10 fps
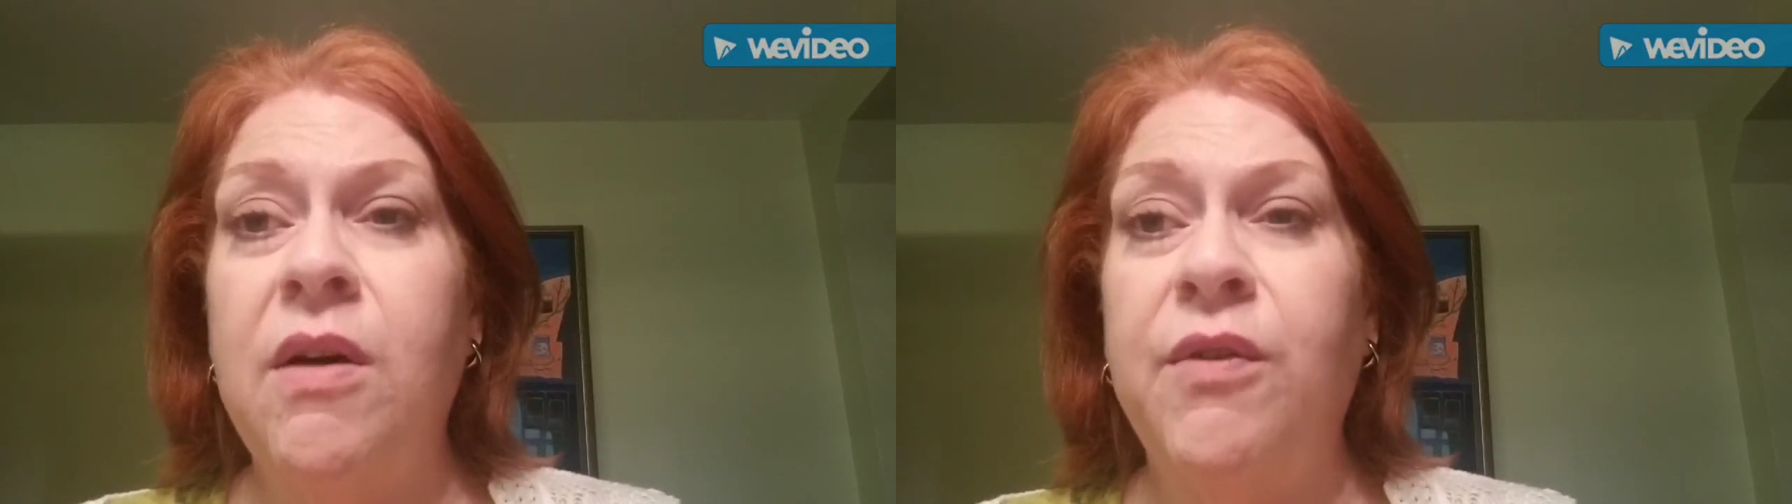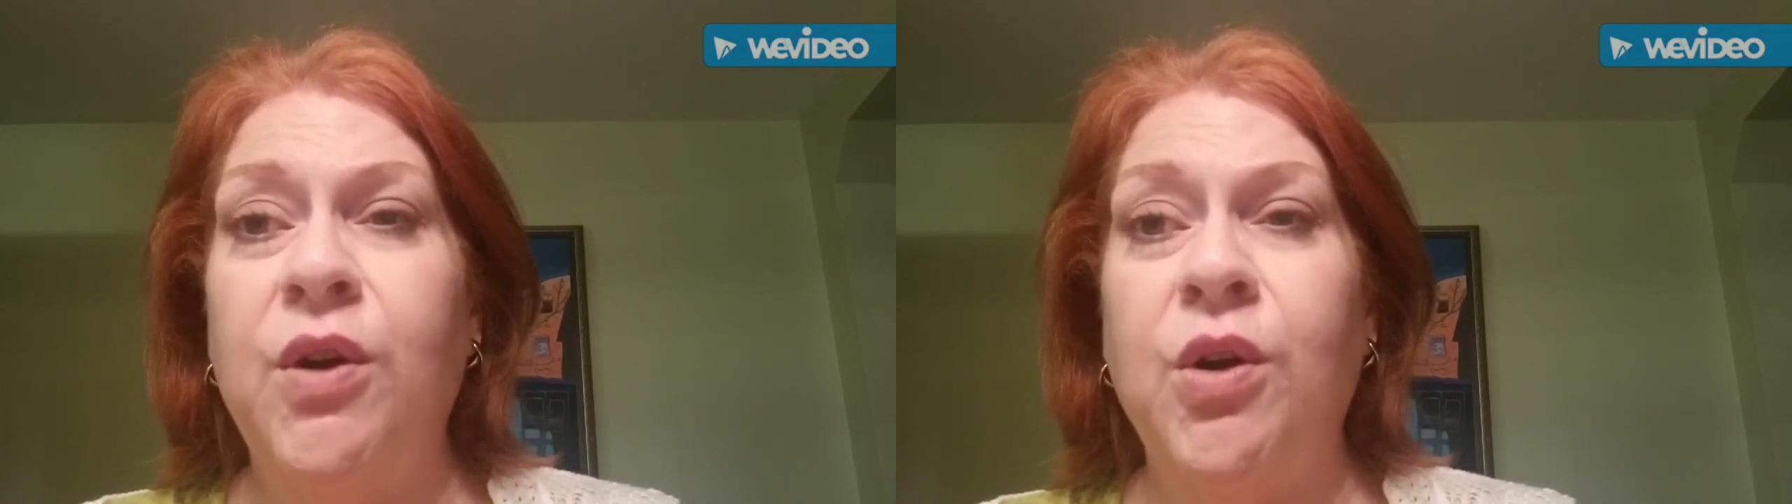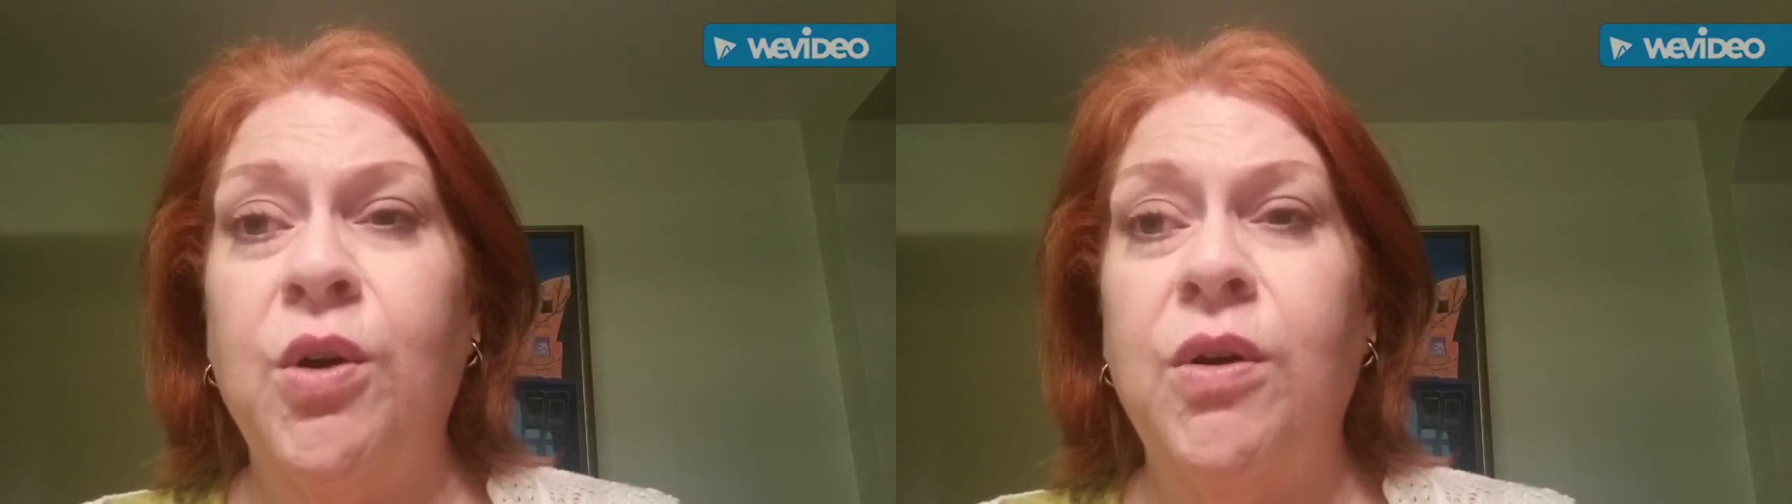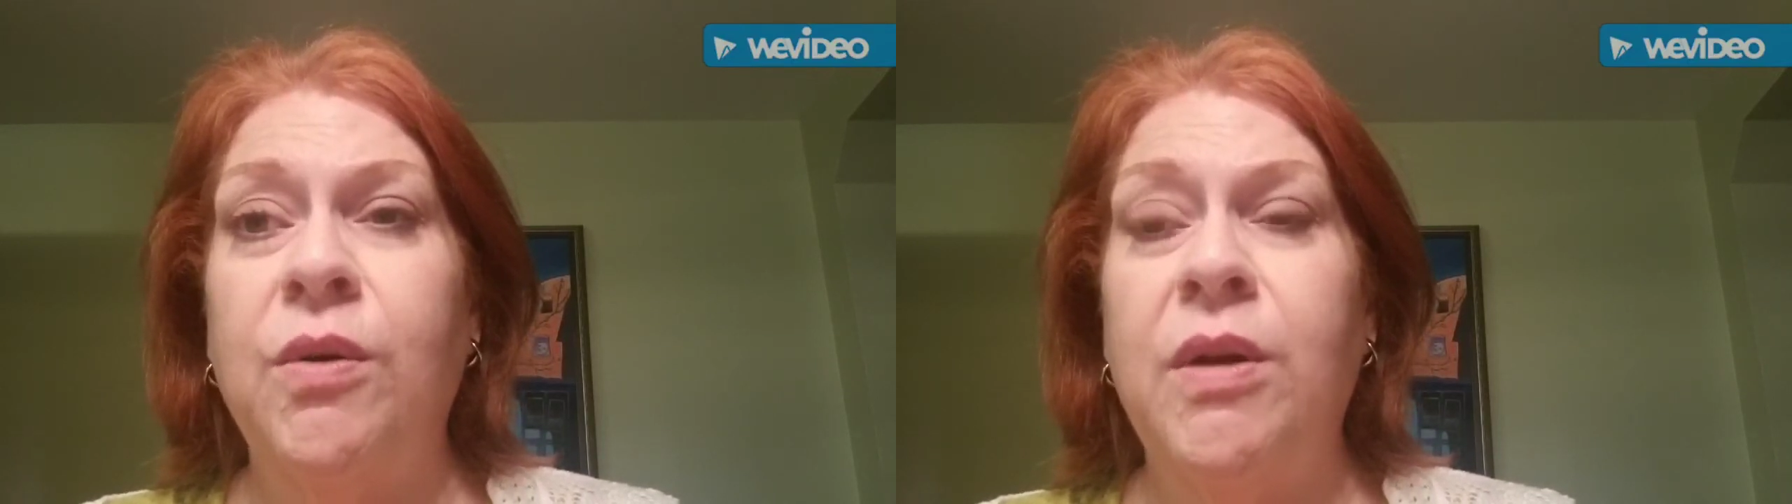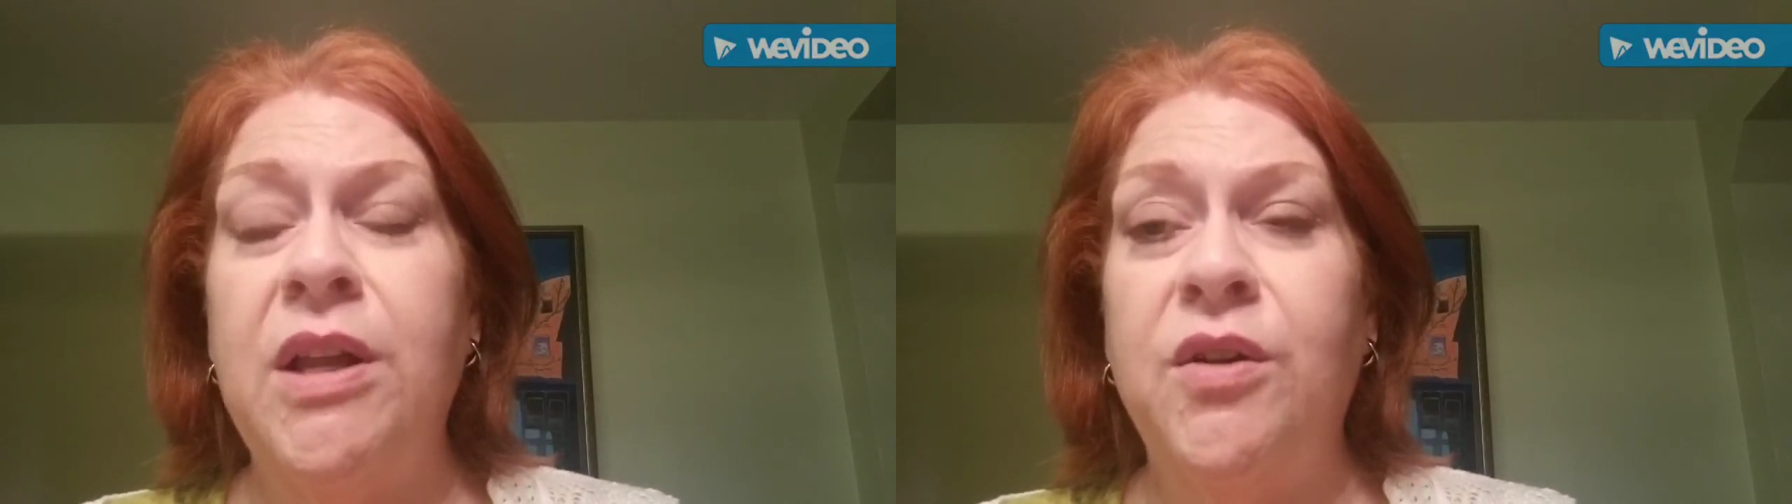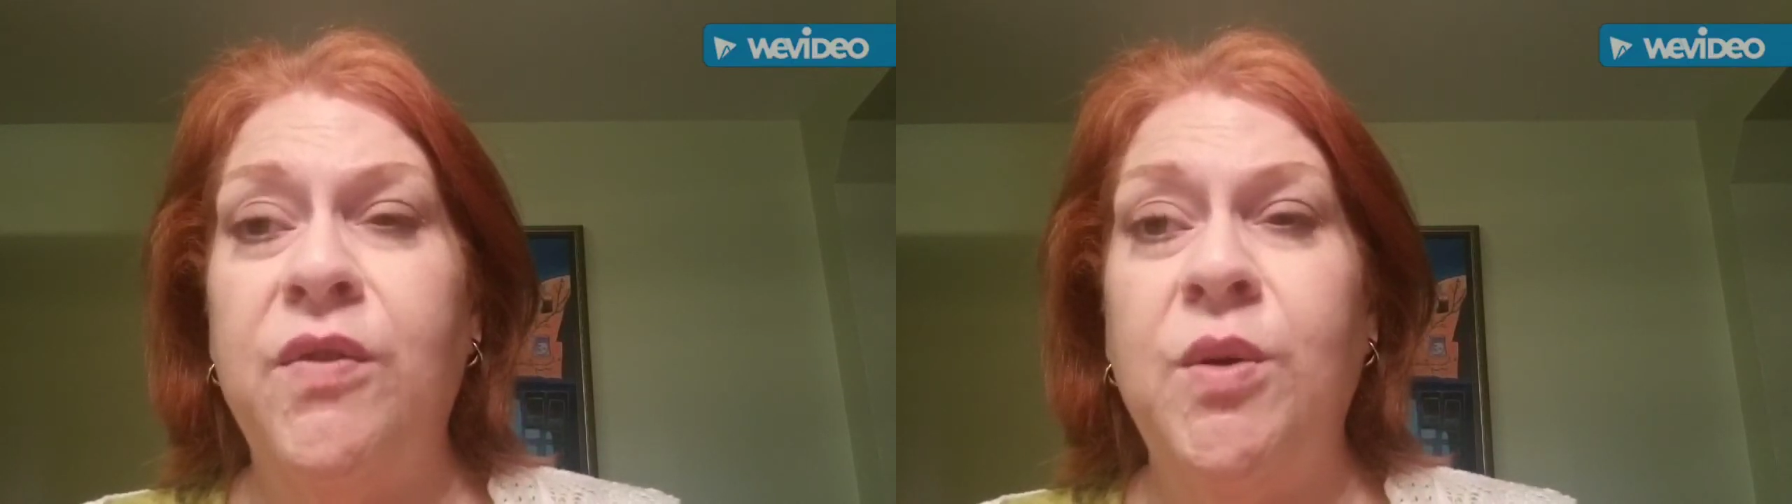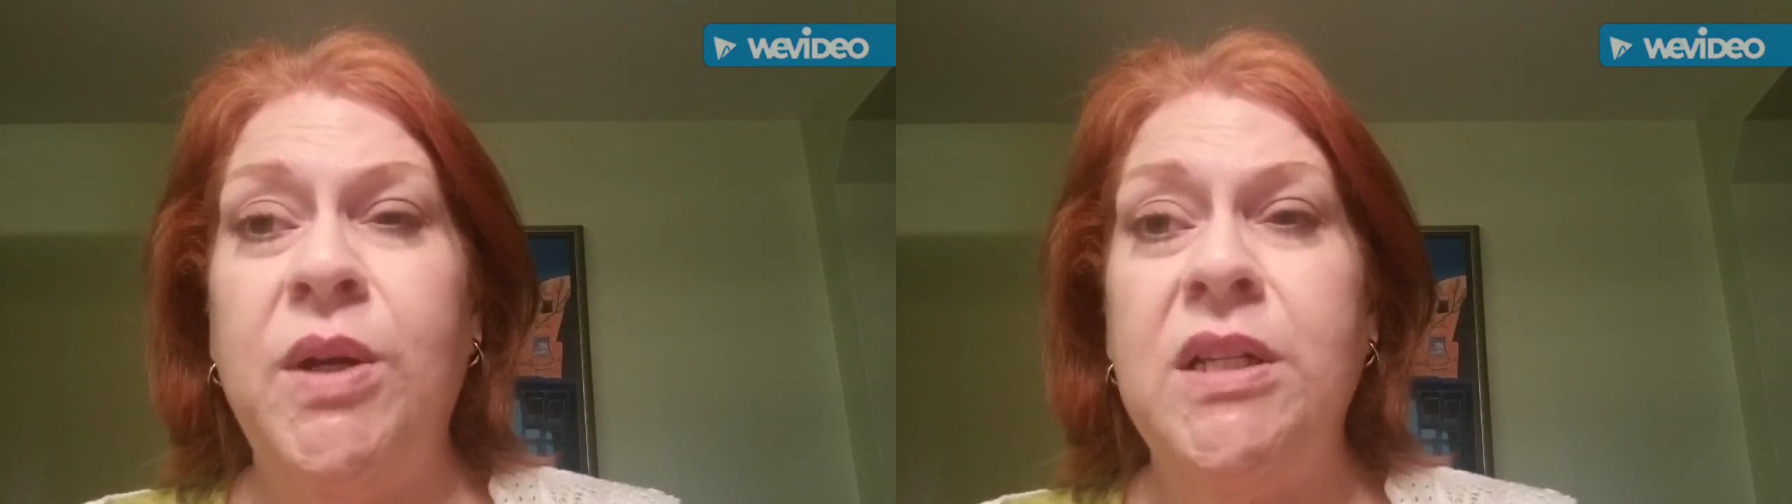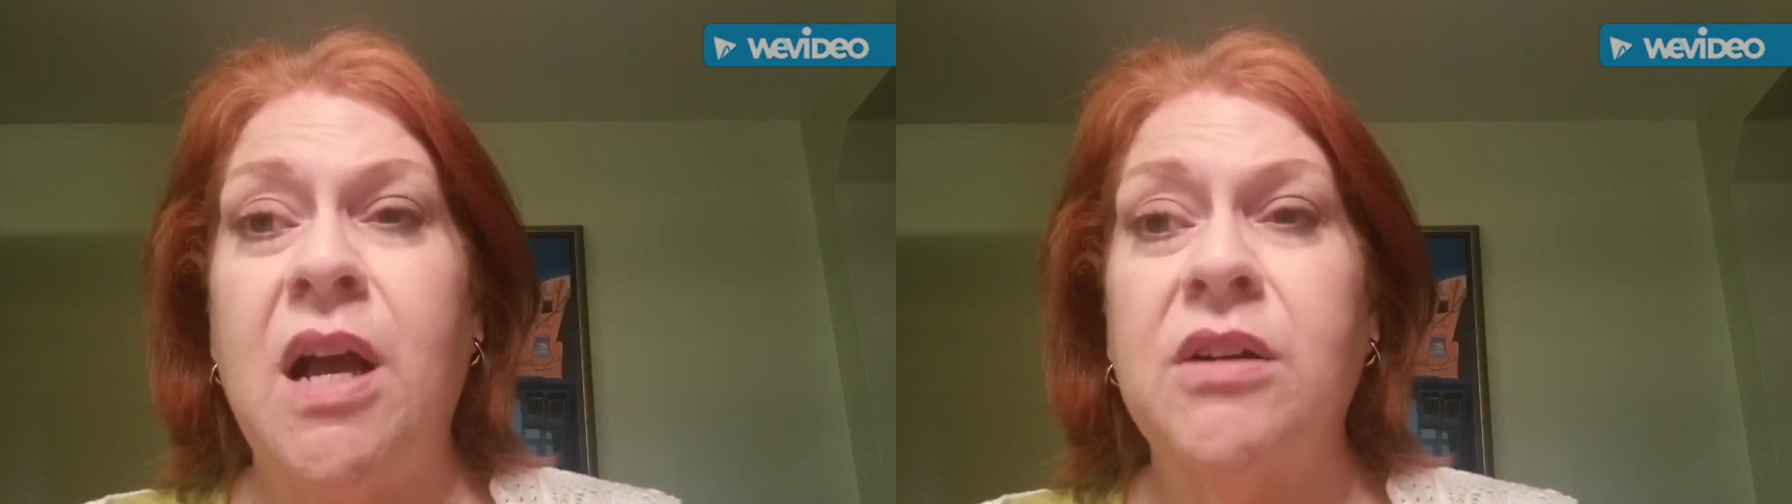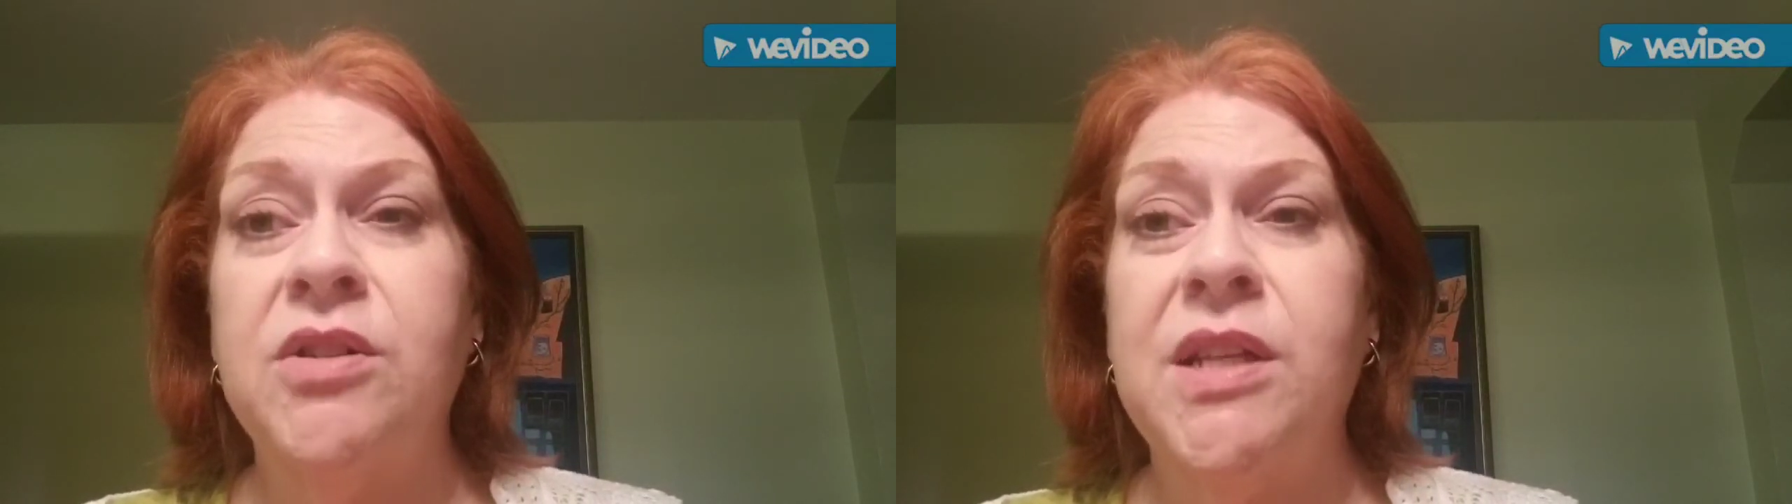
of her interviewing Dr.